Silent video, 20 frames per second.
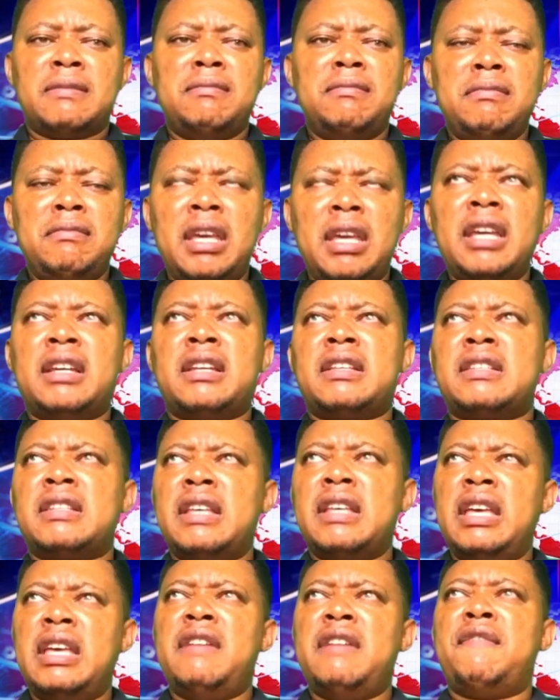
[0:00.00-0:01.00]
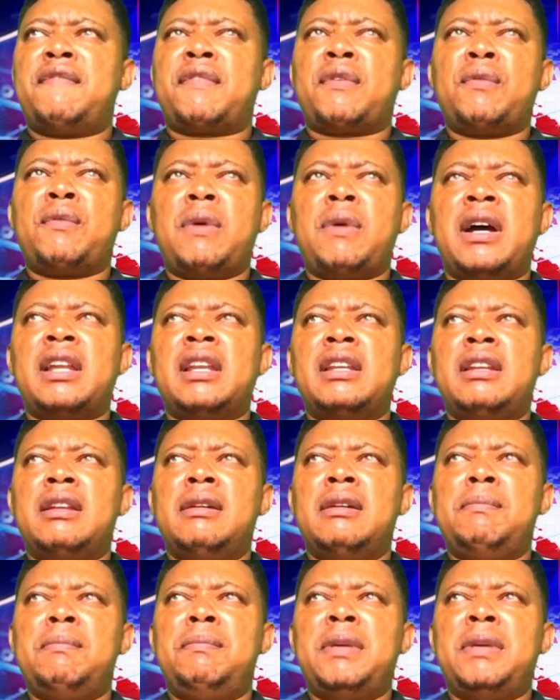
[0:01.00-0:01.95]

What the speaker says: makes everyone